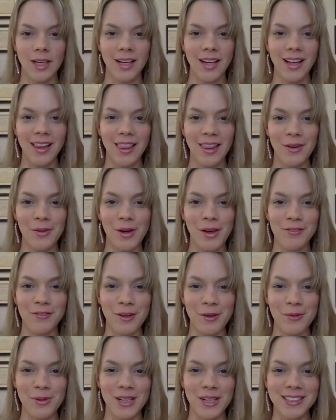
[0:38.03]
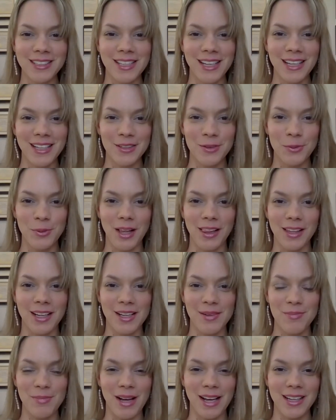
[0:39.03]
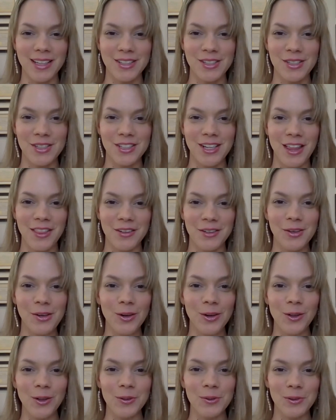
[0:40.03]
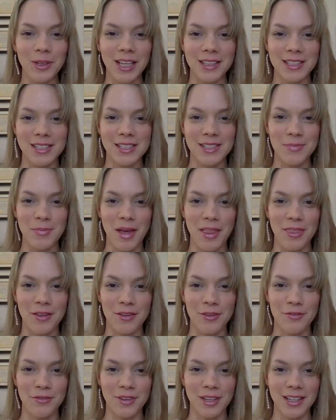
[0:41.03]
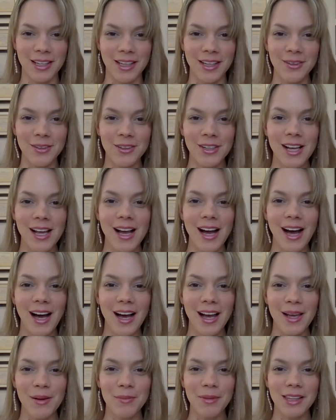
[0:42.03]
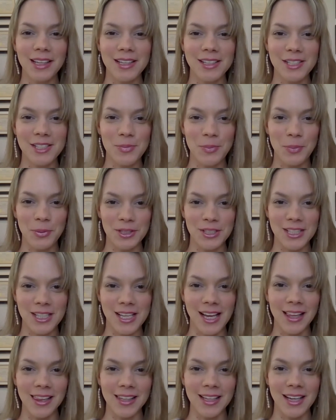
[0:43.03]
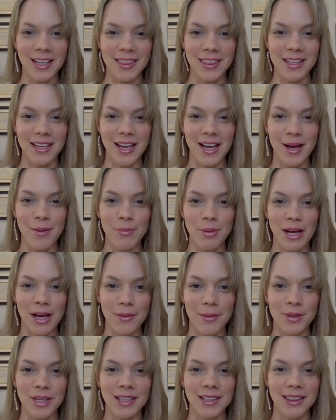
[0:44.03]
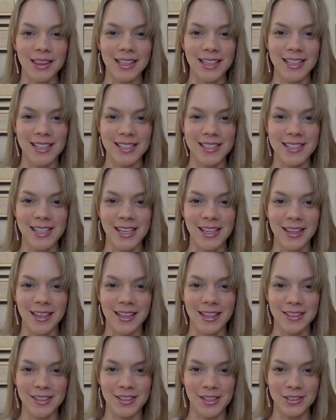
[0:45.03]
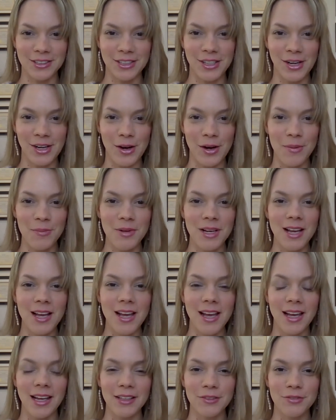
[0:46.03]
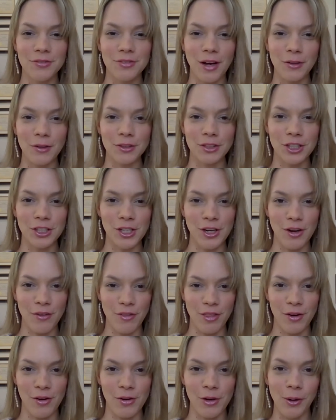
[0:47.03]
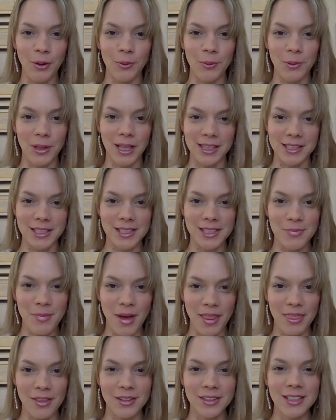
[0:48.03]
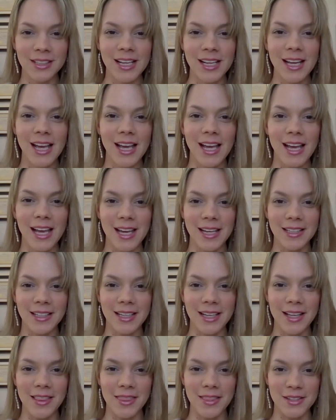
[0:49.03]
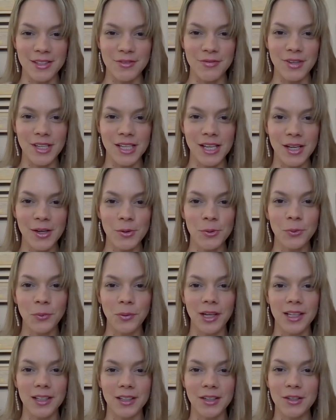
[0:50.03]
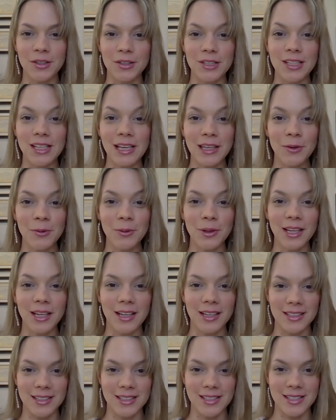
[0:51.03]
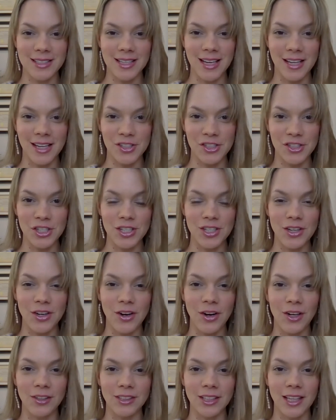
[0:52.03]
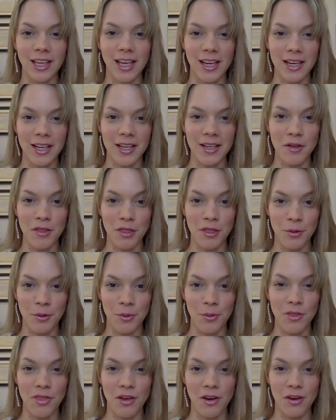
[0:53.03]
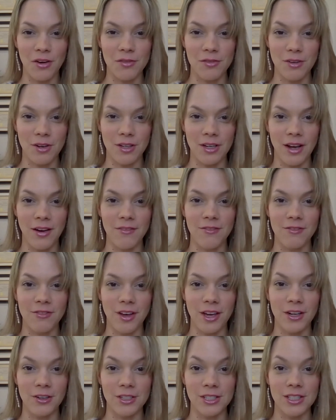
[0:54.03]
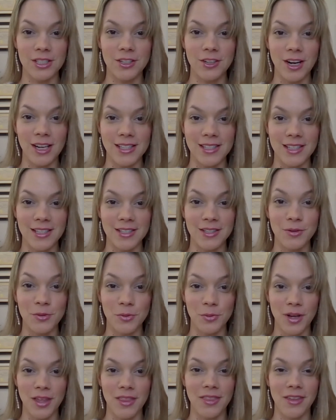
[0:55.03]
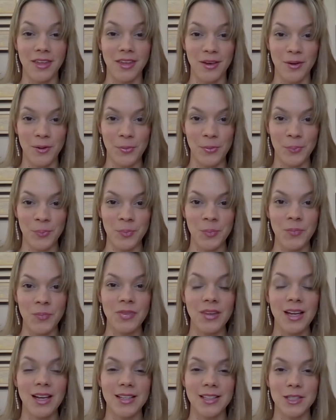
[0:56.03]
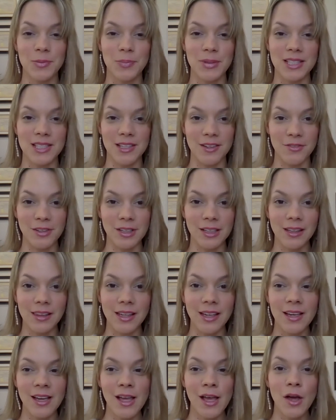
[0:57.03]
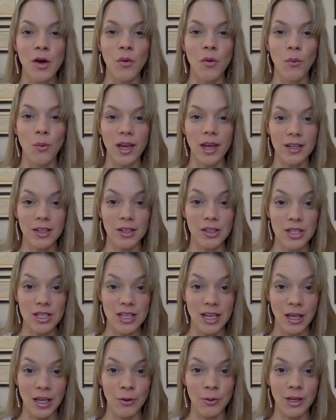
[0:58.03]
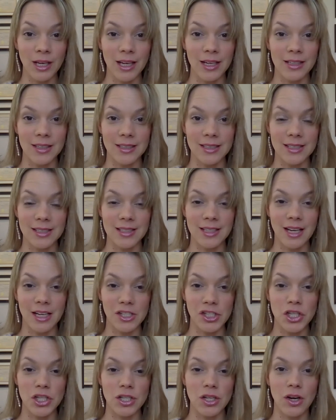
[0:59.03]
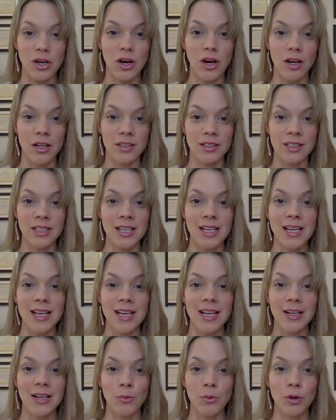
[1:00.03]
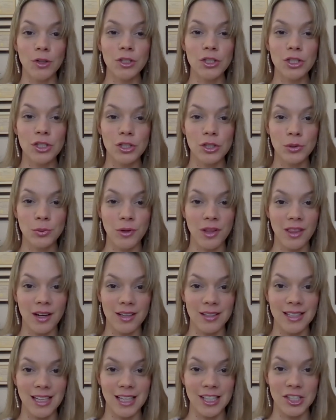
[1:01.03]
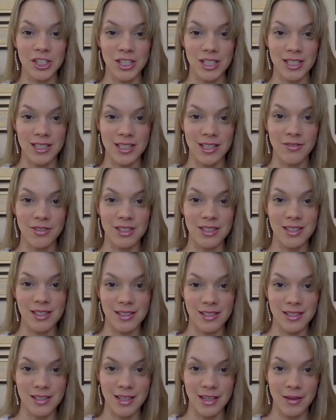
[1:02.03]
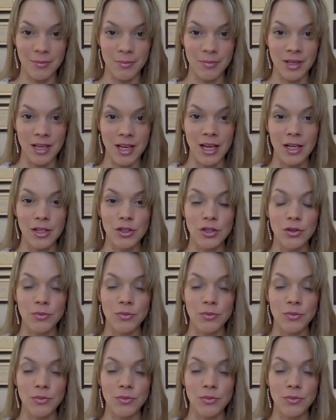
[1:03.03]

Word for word: Hello everyone, and welcome back to another Whole Wellness Method video. I am Lida Sportel at the upcoming Lidashealing.com and founder of the Whole Wellness Method, and in this video we are continuing our discussion on getting through the coronavirus crisis with you. And specifically, we are continuing our discussion on what to do with our digestive system to